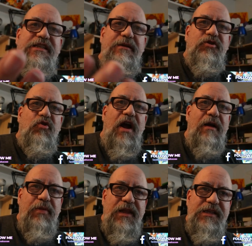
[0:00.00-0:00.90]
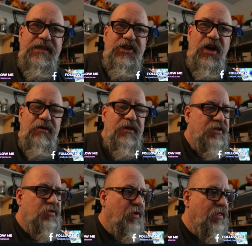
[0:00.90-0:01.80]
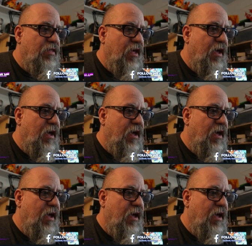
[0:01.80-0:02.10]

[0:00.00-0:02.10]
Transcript: subscribe. Please share this with